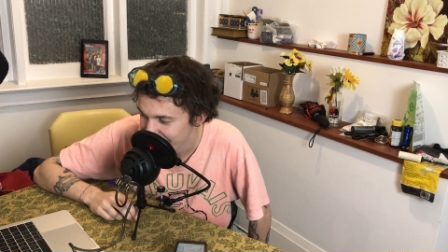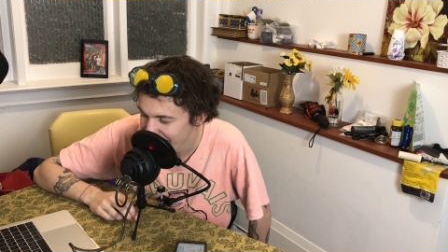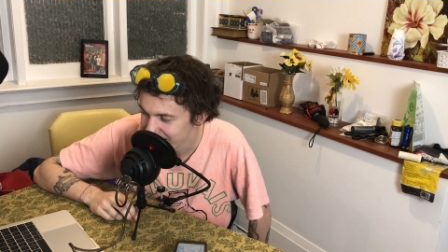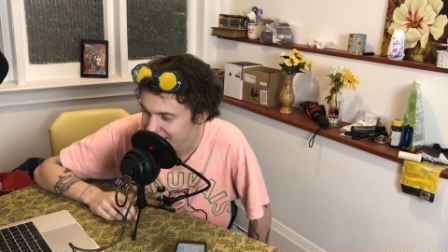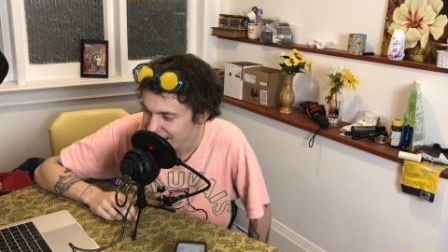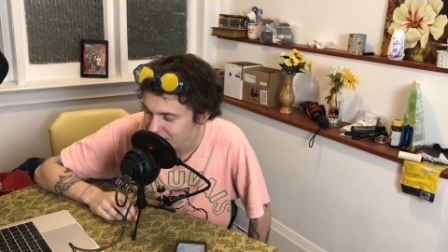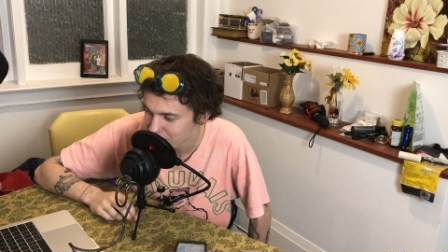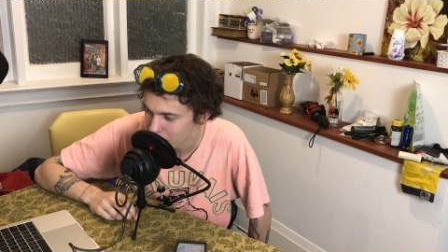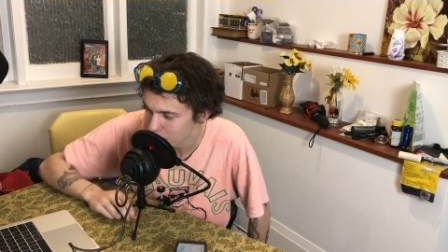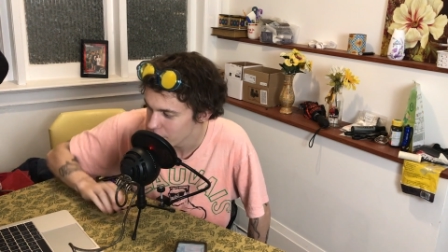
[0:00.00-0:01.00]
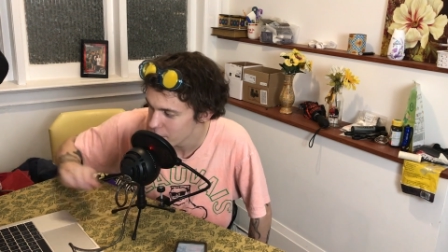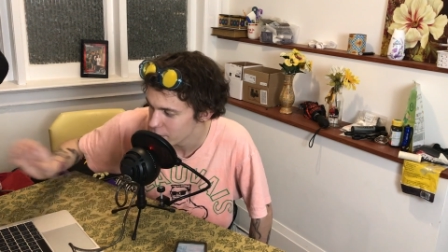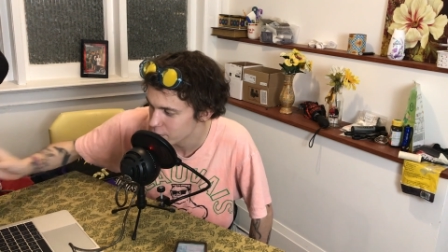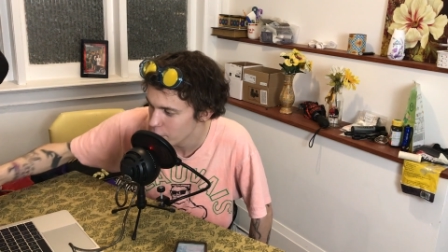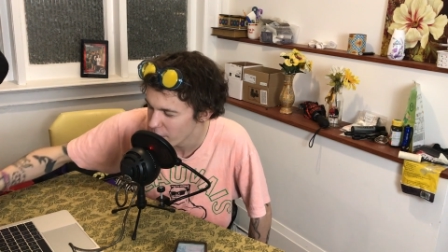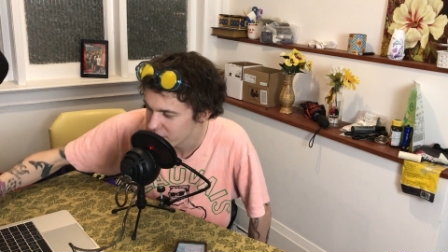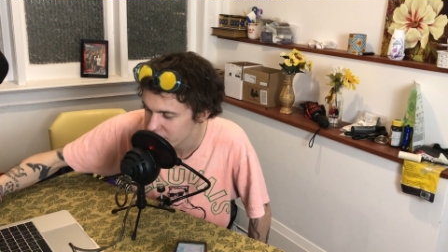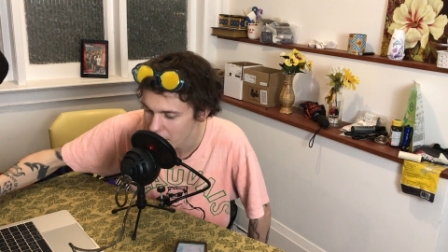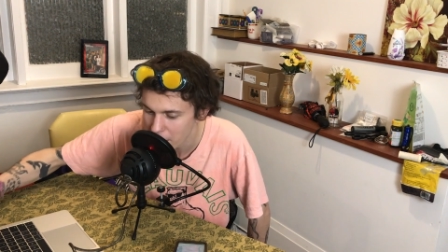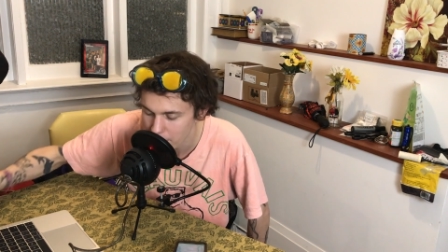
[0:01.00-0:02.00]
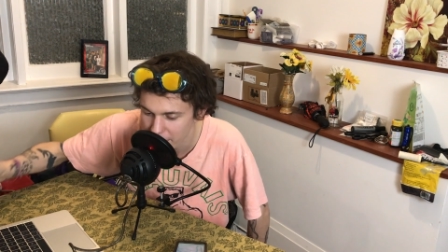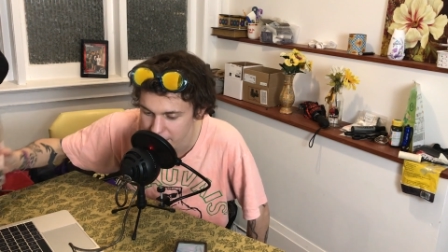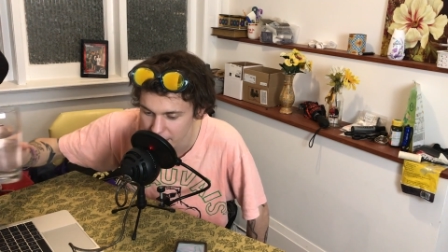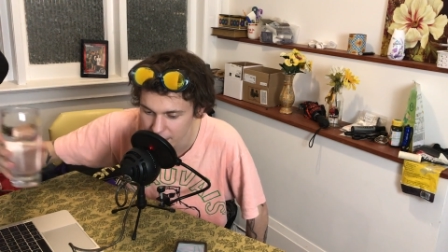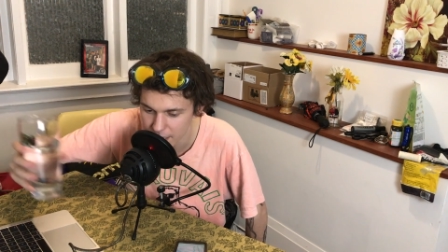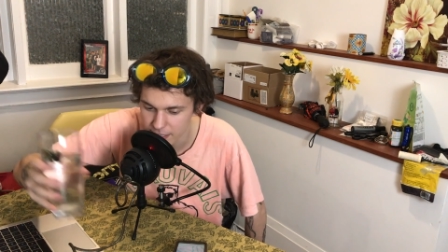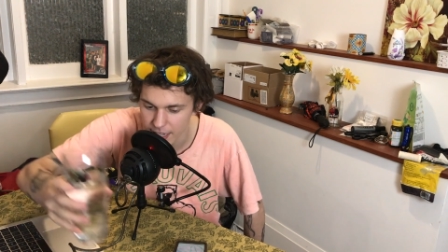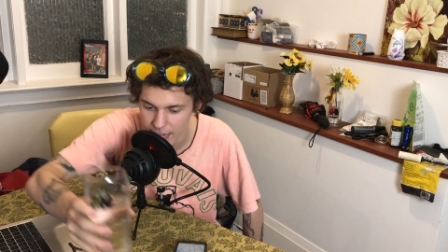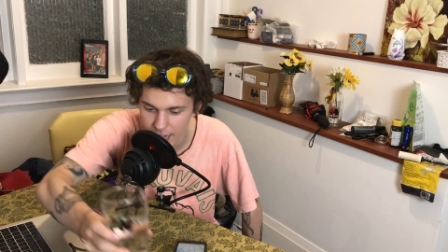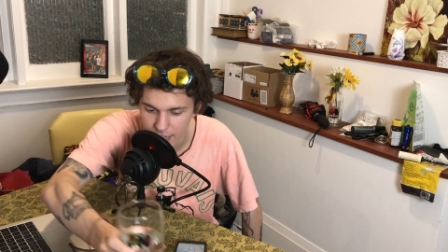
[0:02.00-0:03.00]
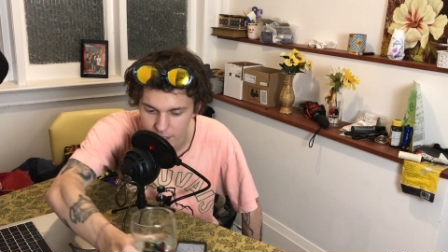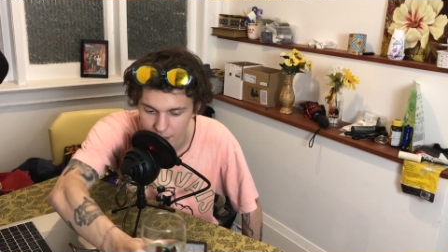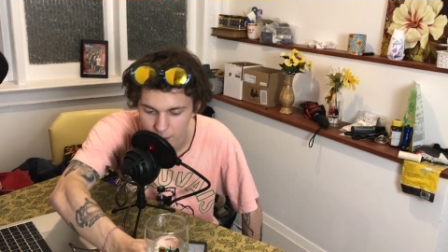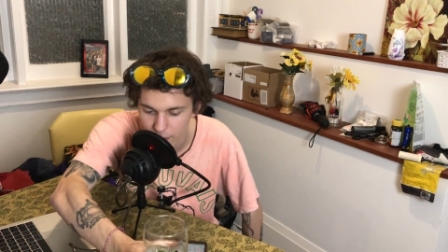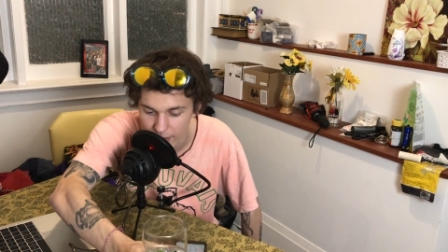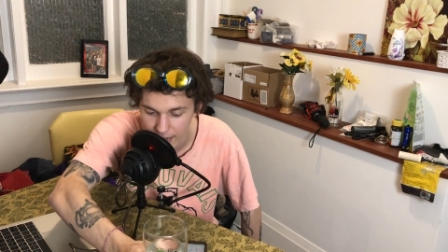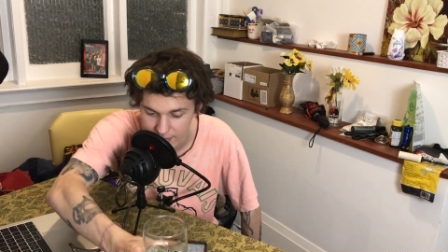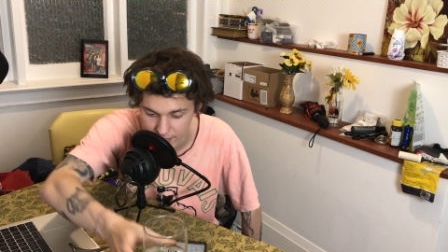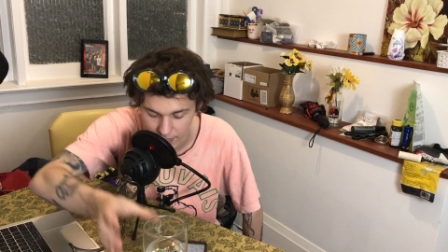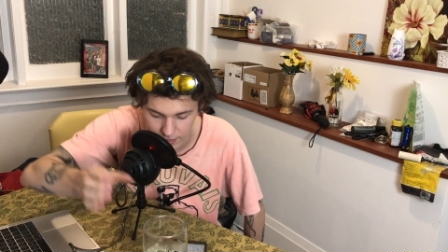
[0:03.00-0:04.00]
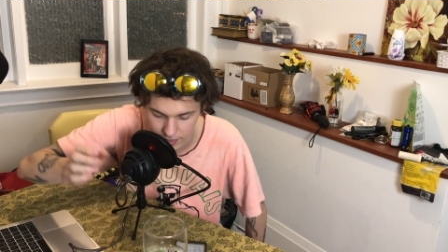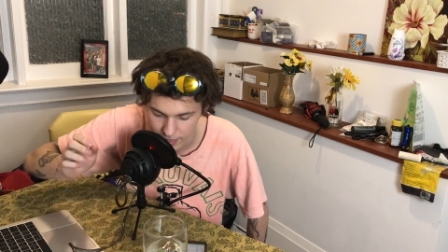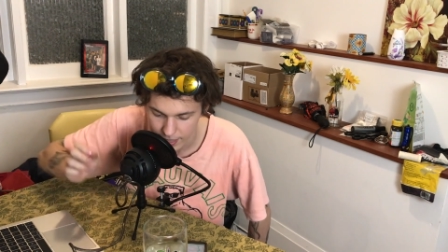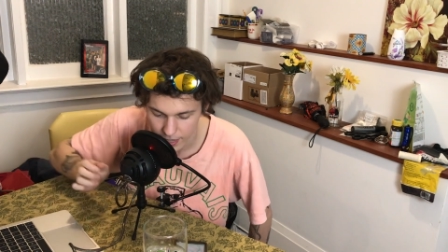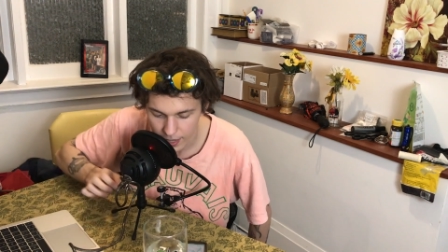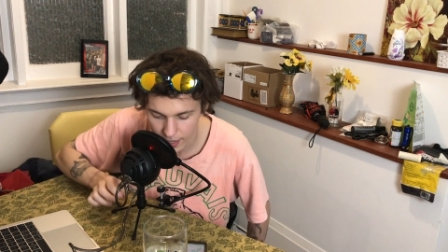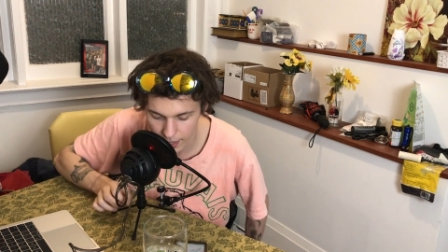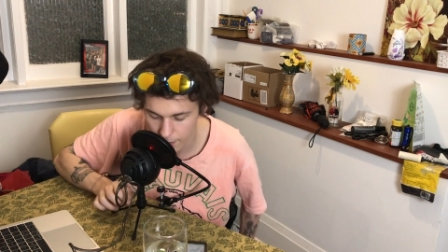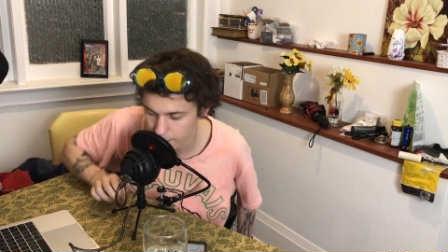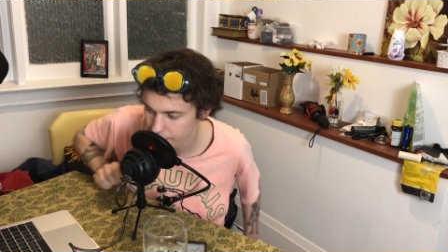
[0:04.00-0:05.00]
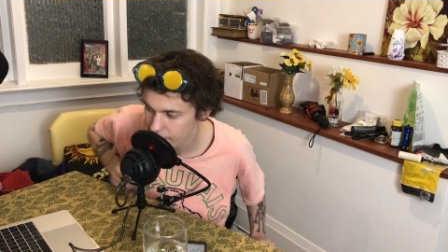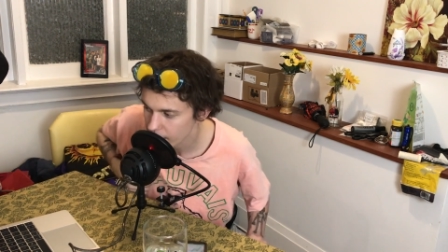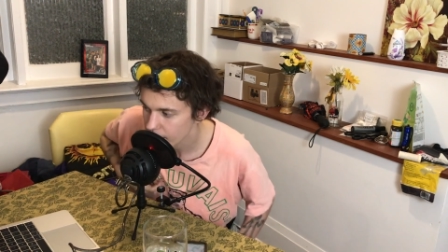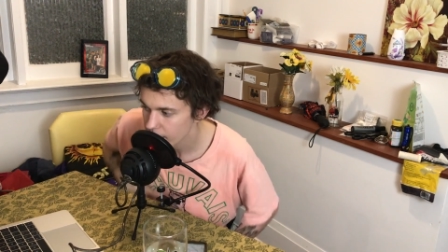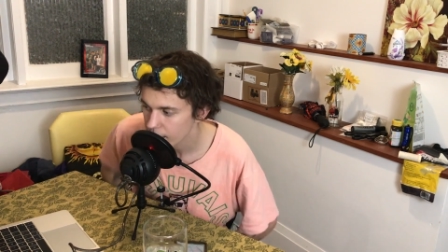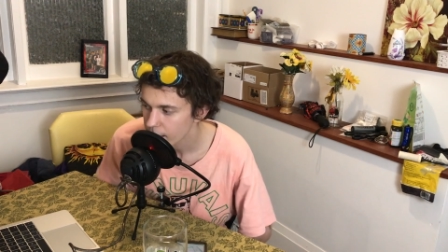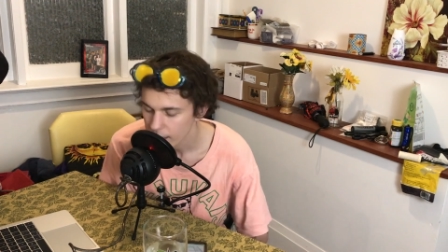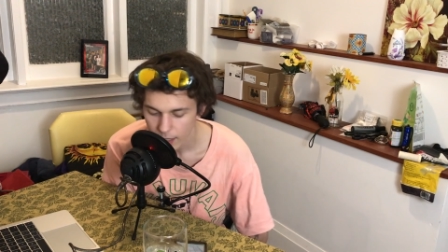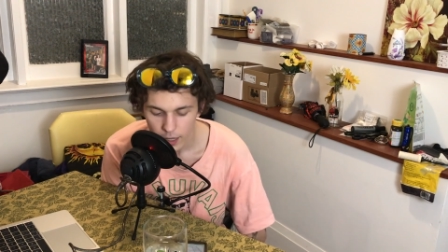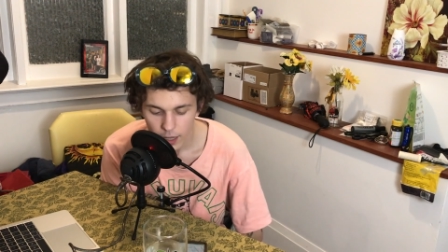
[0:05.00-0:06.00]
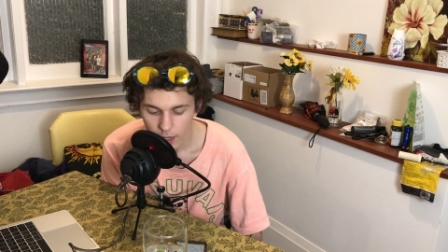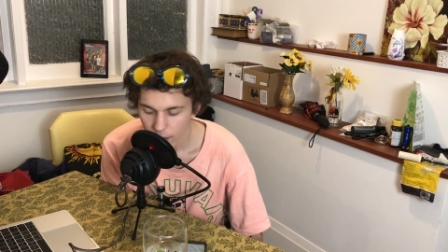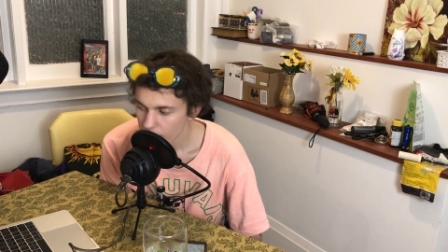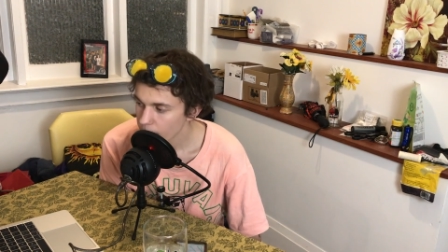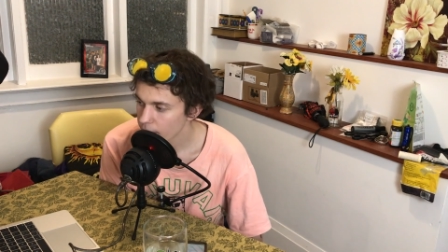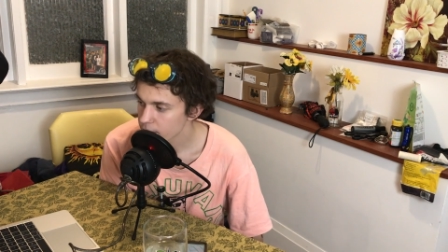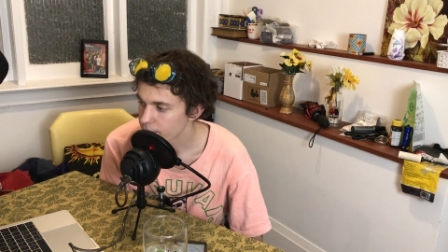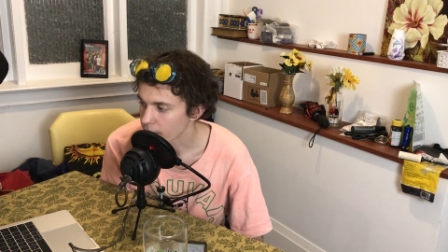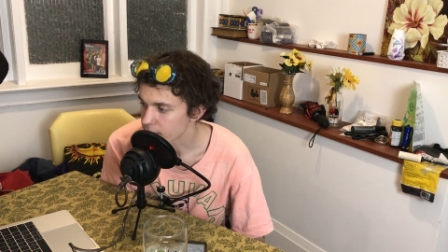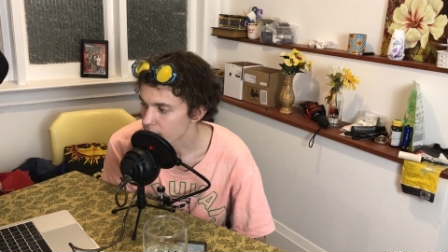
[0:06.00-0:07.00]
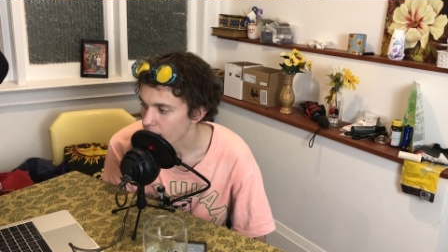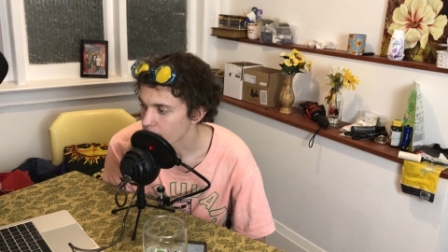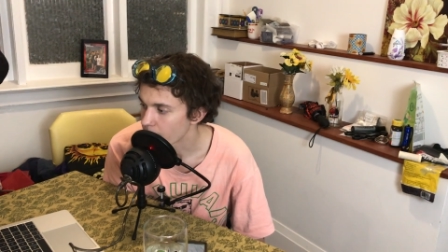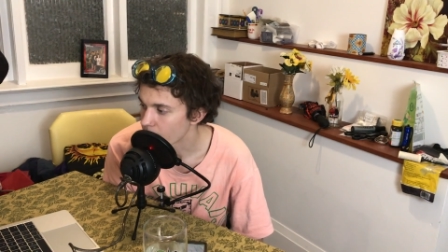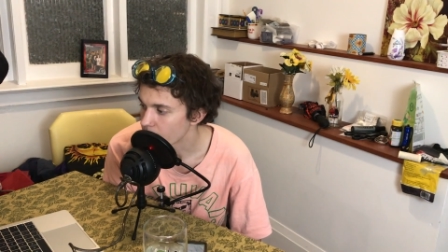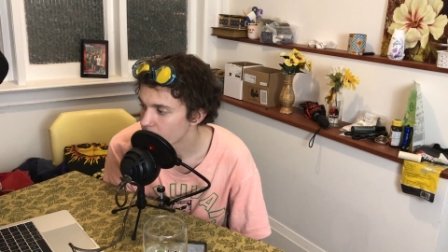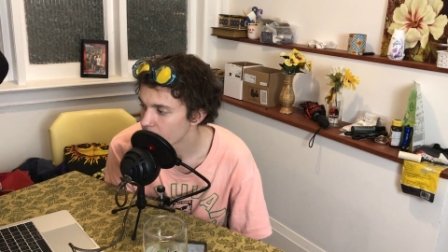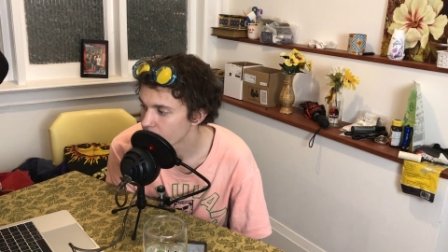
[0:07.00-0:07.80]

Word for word: I Am National Treasure two, as starred by Nicolas Cage. I don't know what accent that is. Um, what else if I can talk about?